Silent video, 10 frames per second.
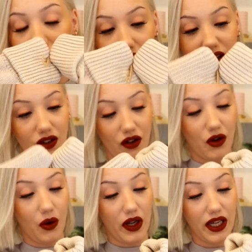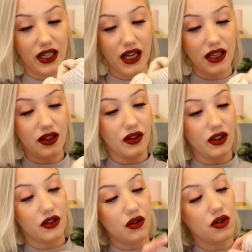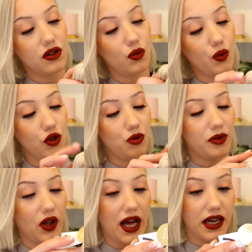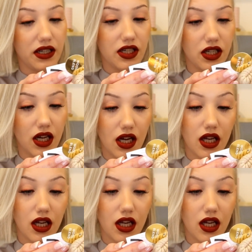These are quite nice, you know. Wool blend.